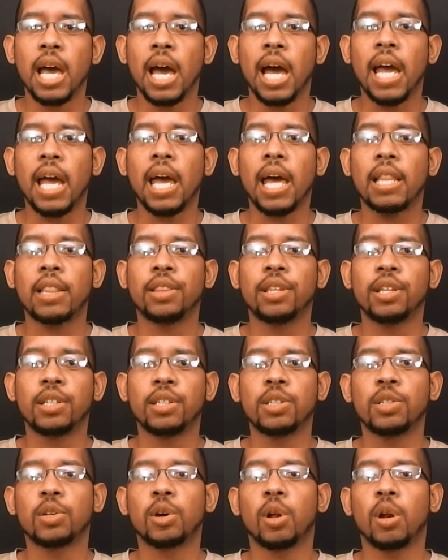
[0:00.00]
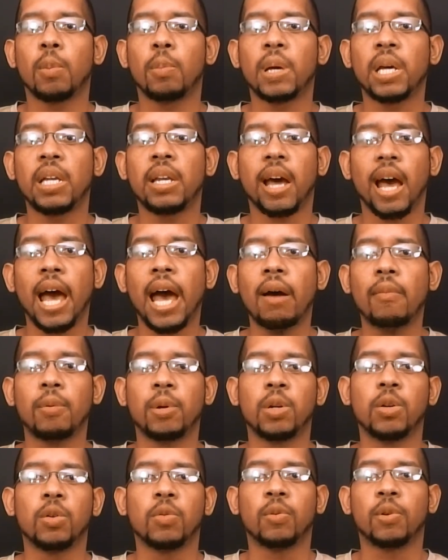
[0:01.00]
And this is going to be the
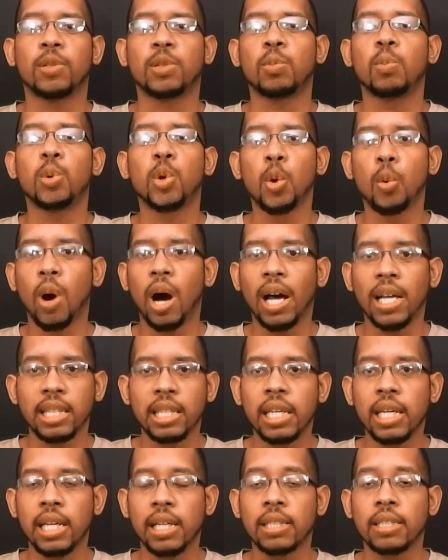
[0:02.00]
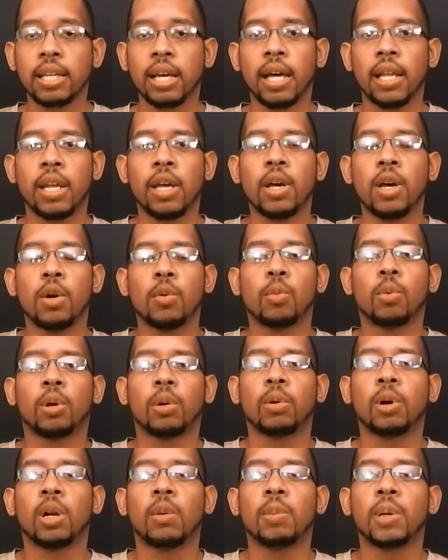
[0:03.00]
avenue for some new ideas that we're
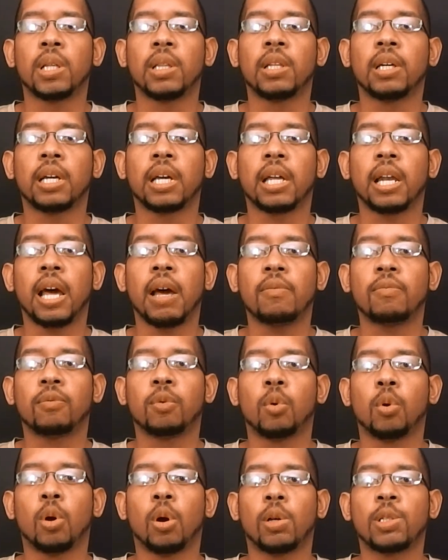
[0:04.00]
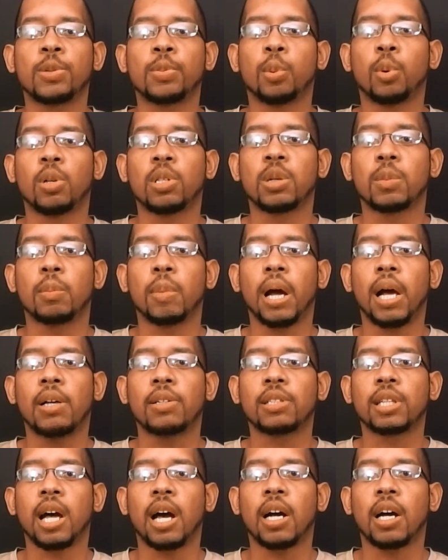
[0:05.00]
going to be looking at for
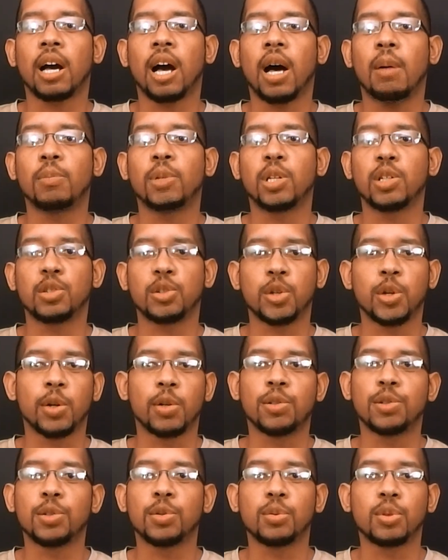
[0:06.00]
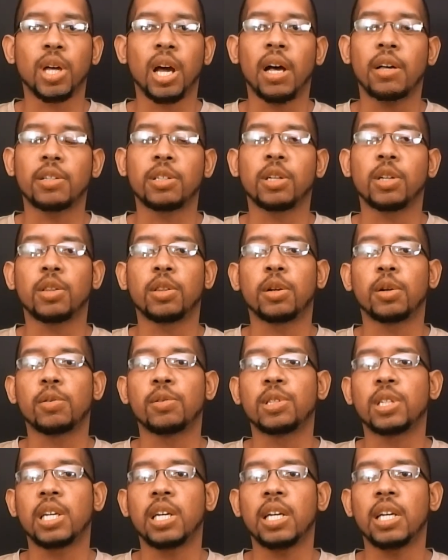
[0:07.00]
SportsAndBounce.com this year in
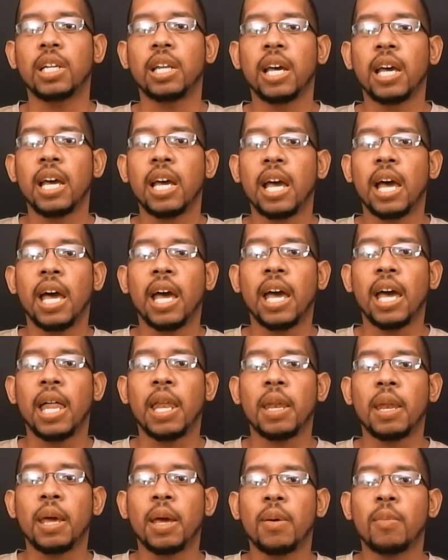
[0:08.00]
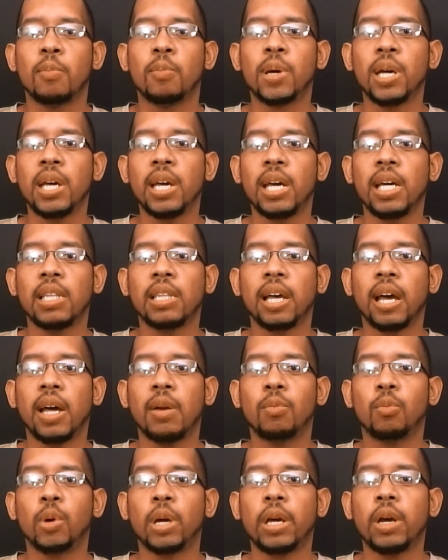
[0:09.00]
2013. And being
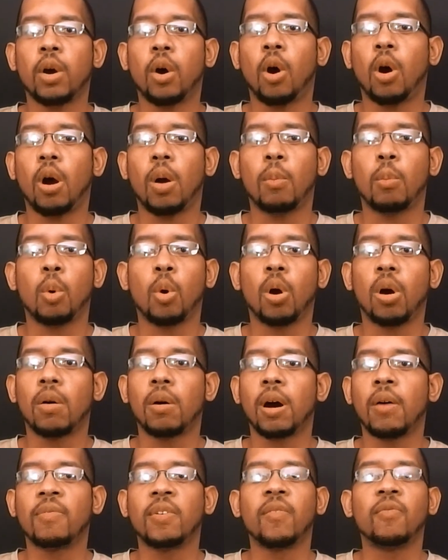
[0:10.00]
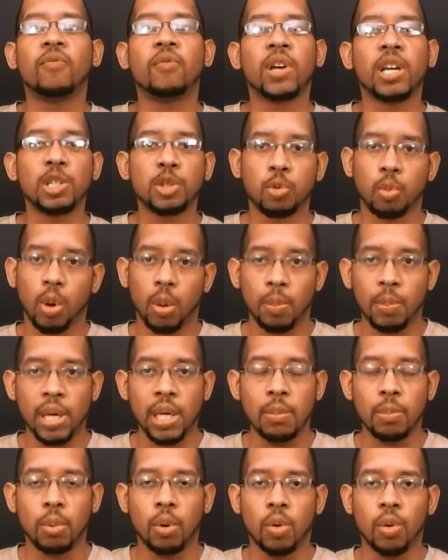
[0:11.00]
that we are more of a visual
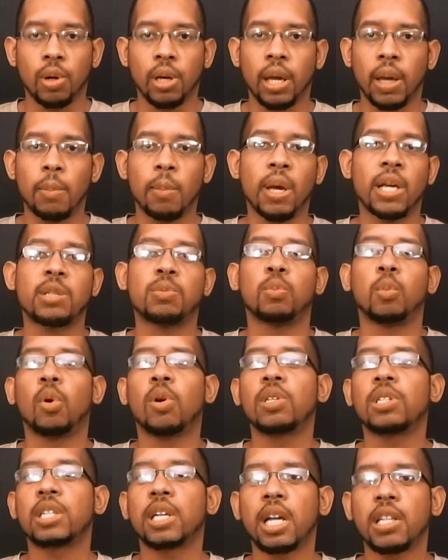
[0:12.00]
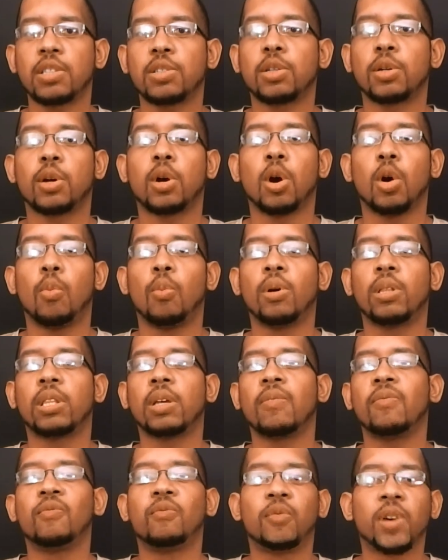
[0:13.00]
people, it makes more sense to go with
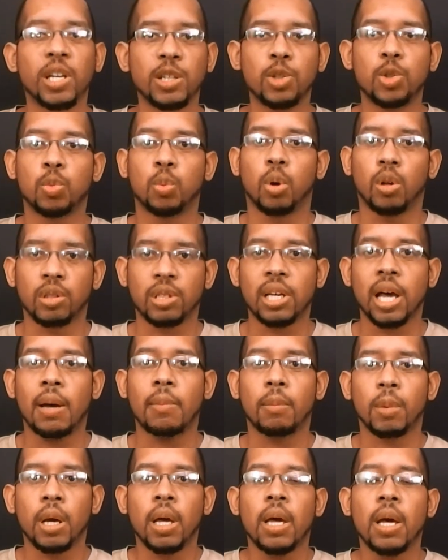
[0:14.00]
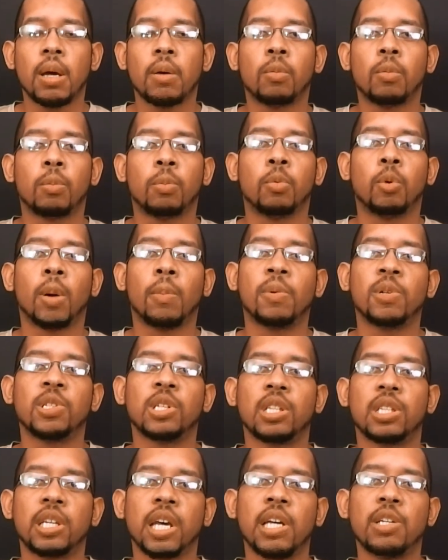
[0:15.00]
the visual type
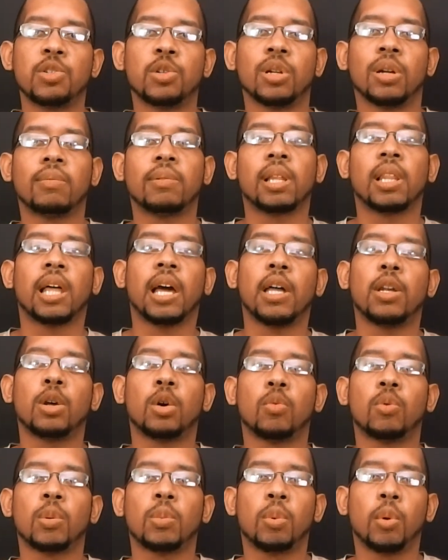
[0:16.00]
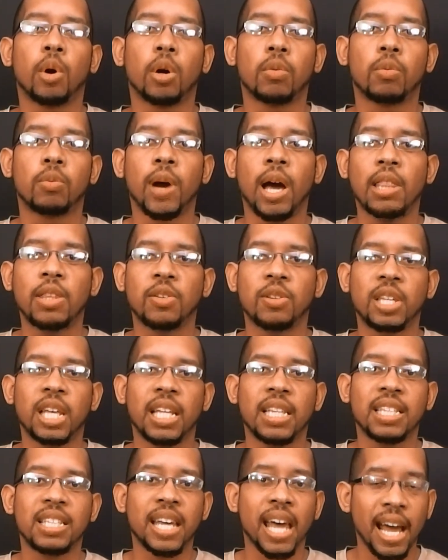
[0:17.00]
representation of the Lando Report rather
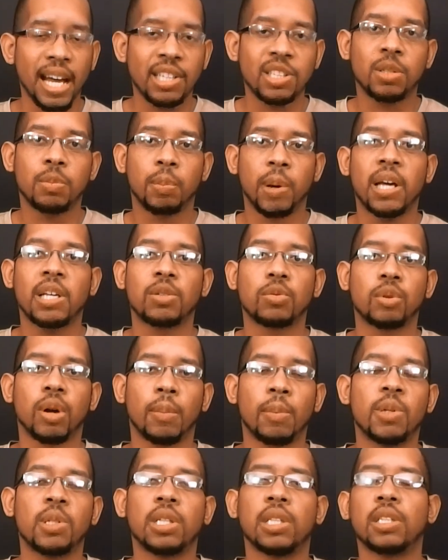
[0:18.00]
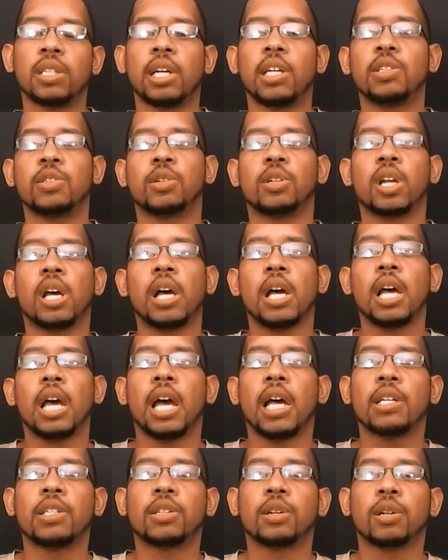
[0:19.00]
than text-based representation.
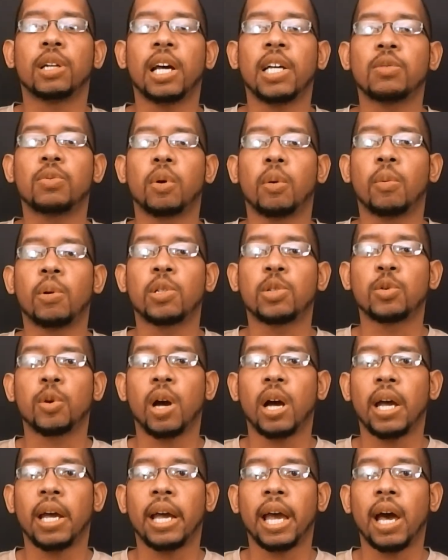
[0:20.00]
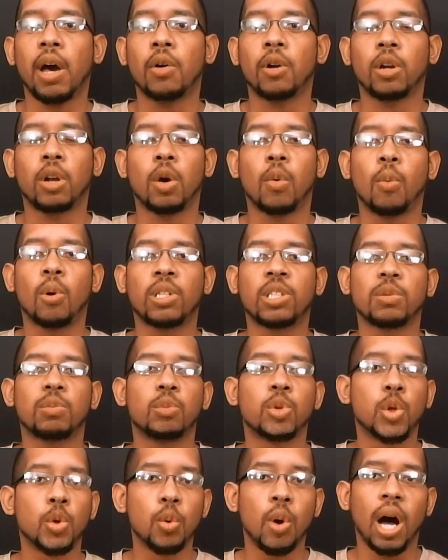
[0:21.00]
And so that's what we're trying out, along with some
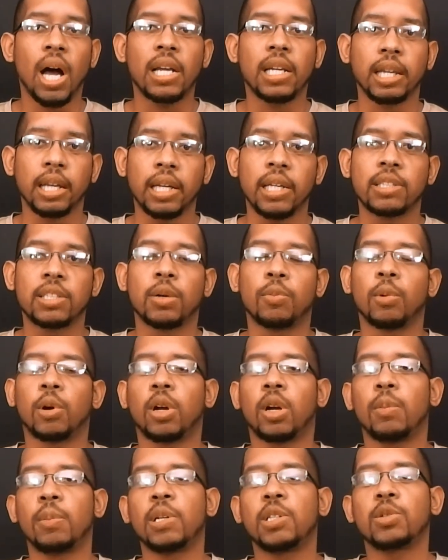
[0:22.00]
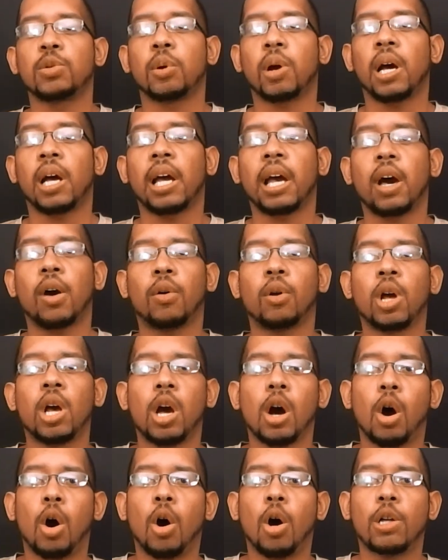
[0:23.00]
new ideas that we're going to be trying out
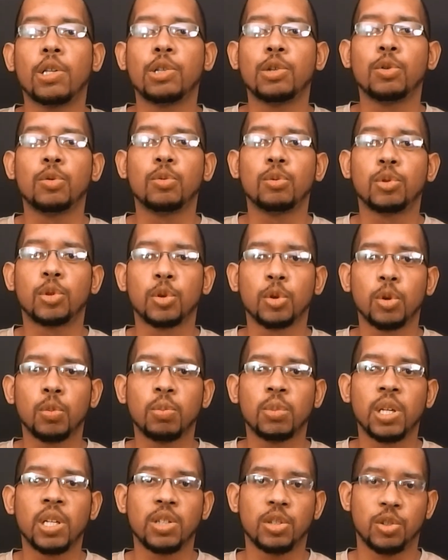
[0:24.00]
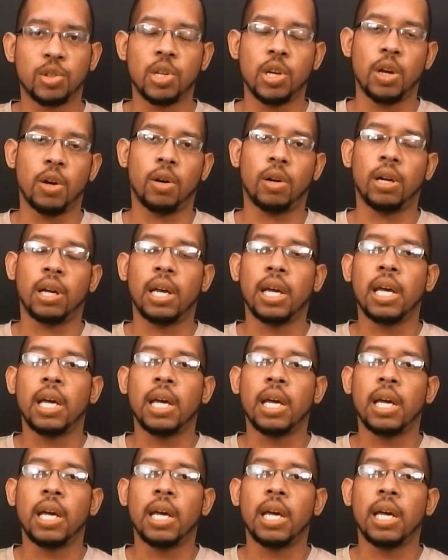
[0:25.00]
on YouTube this year.